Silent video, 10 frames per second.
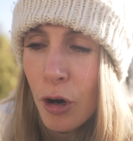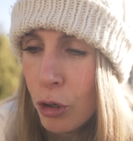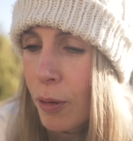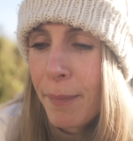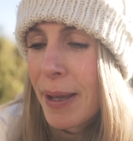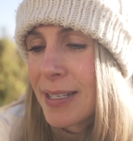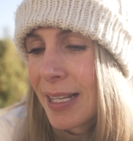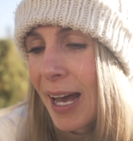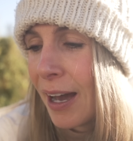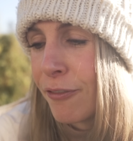All
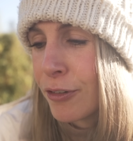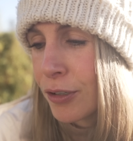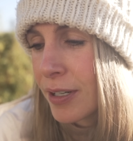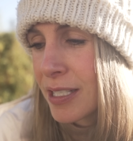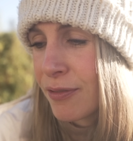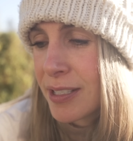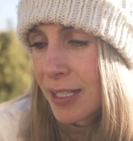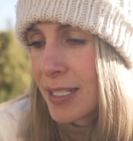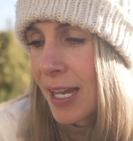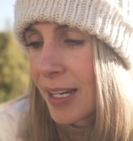basically I've done is
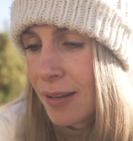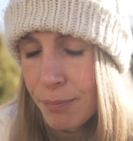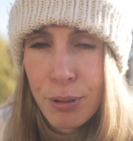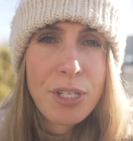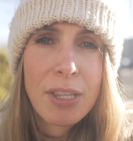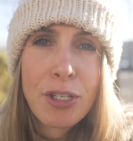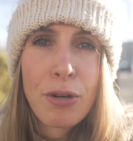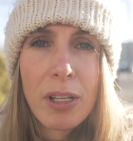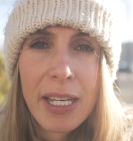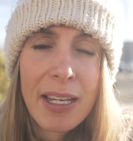facilitate pushing the
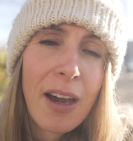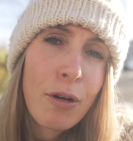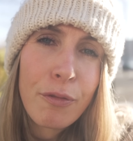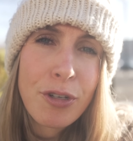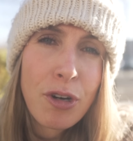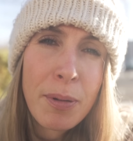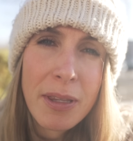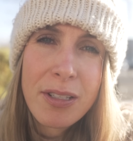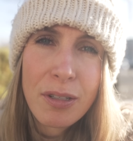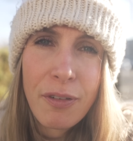trolley over and dropping
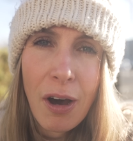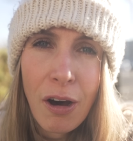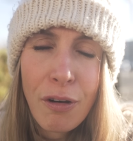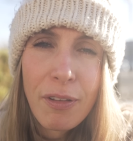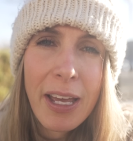the stuff off.